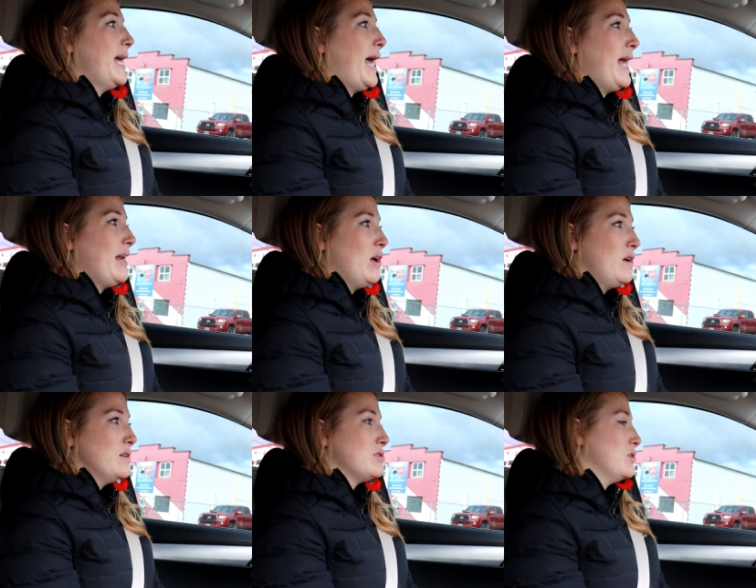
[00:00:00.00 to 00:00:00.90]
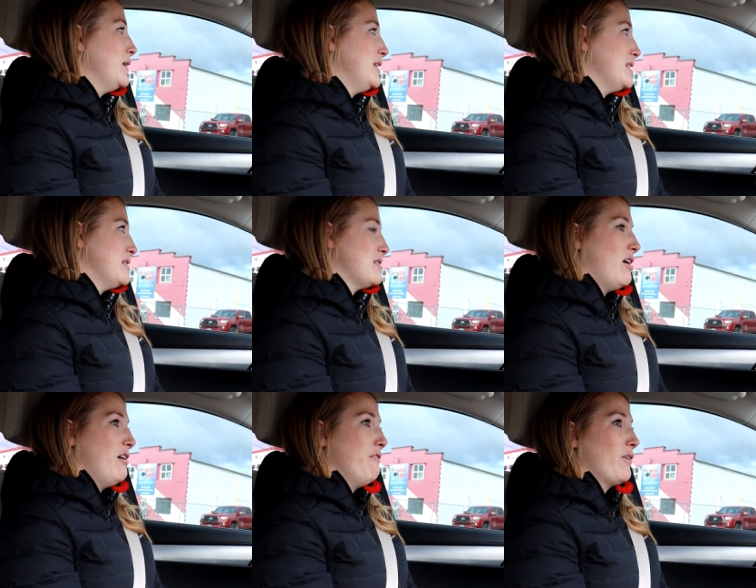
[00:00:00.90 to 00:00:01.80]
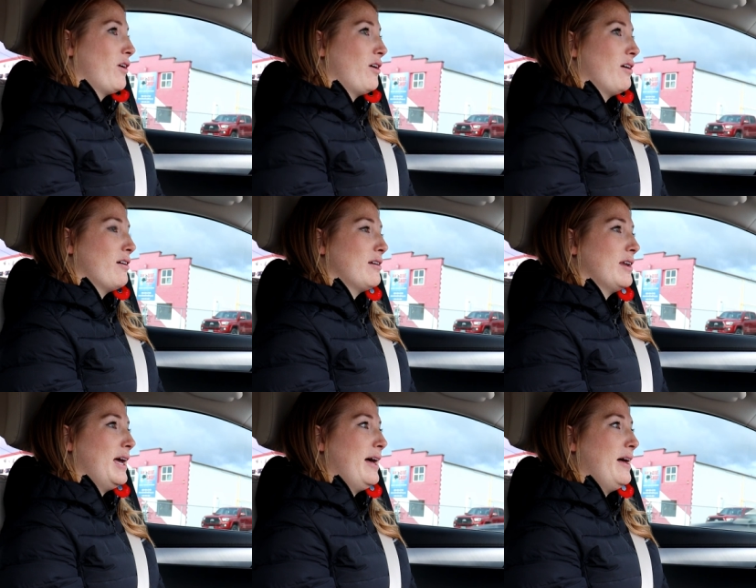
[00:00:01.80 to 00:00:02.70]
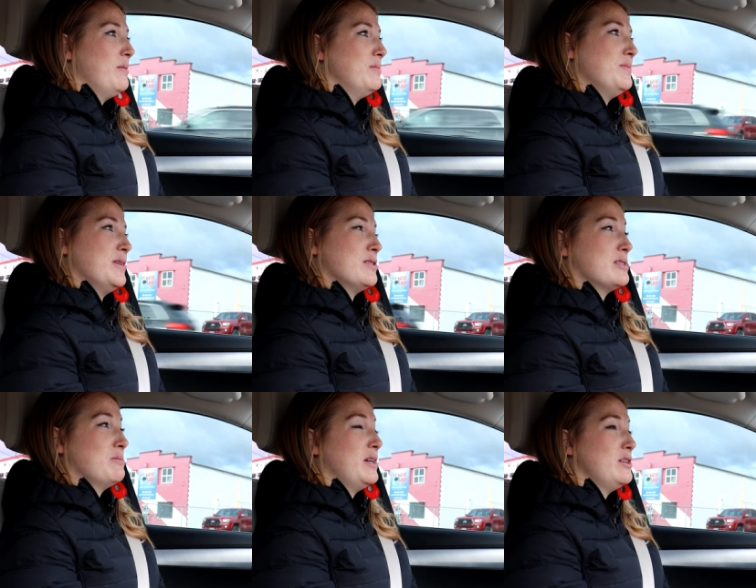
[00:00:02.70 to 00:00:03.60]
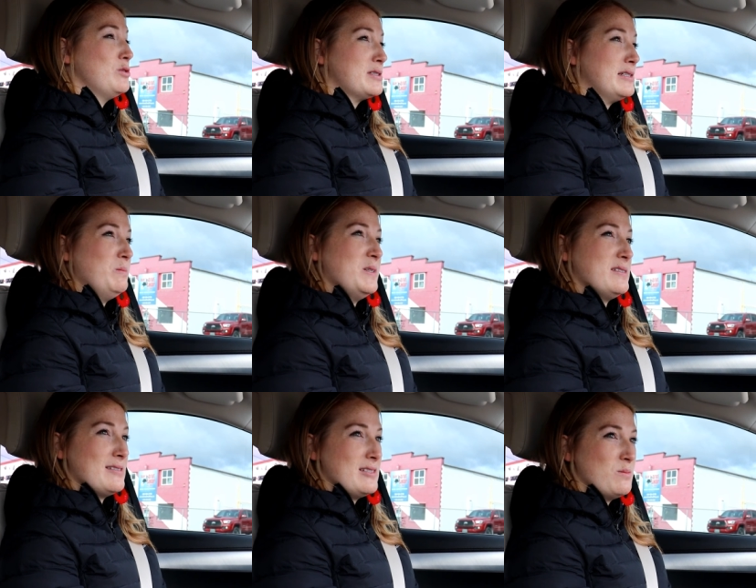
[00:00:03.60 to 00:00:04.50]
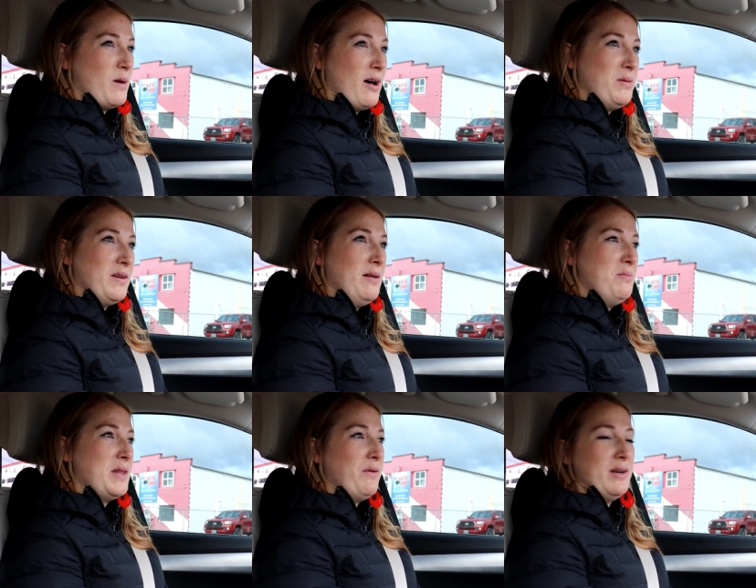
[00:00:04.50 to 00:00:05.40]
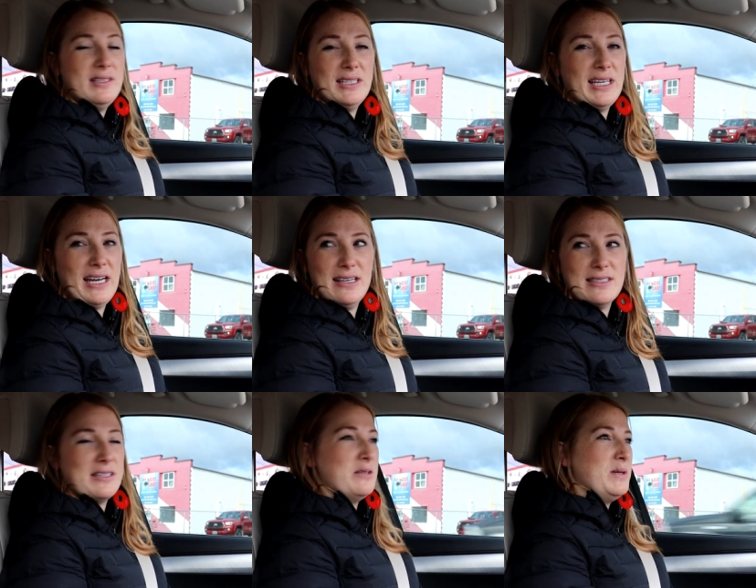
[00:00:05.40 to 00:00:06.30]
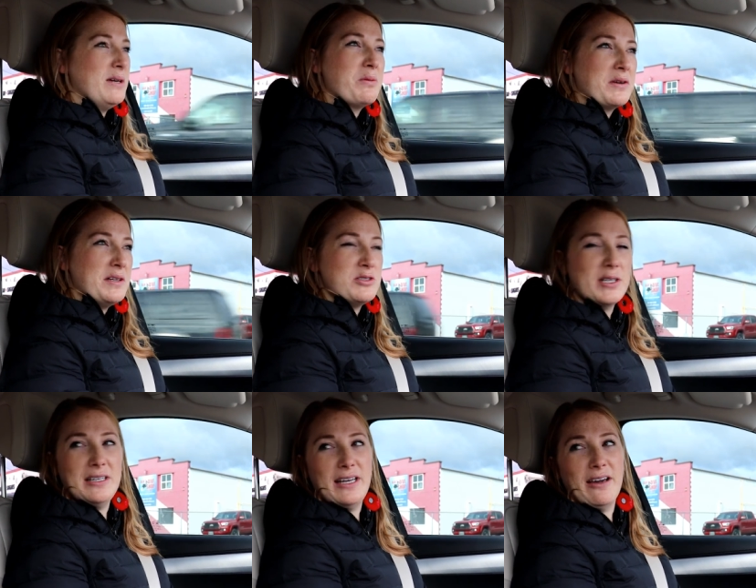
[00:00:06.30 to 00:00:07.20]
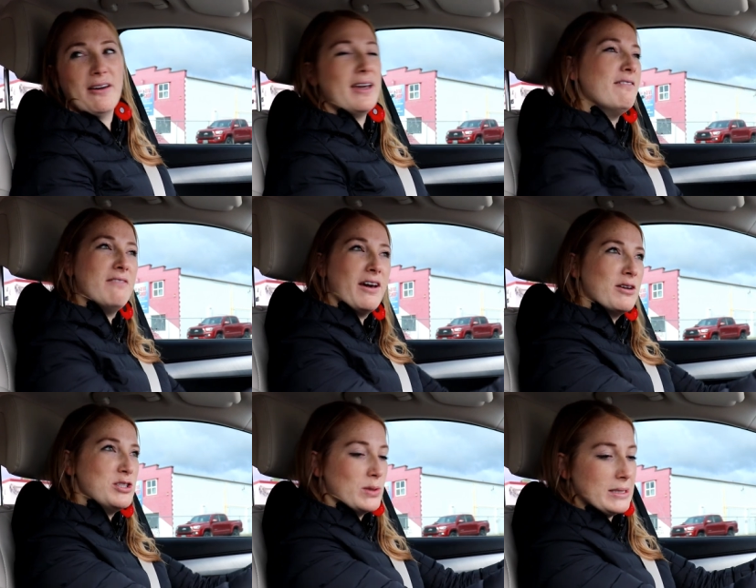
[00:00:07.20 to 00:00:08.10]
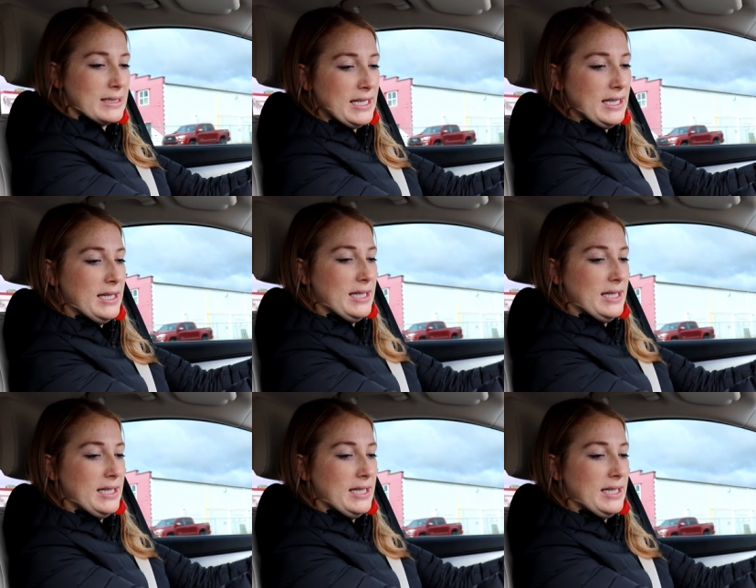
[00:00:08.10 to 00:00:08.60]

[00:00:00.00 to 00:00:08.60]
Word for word: and also it does offer um, there's some interesting businesses popping up that would indicate it's going to be a pretty trendy area very shortly.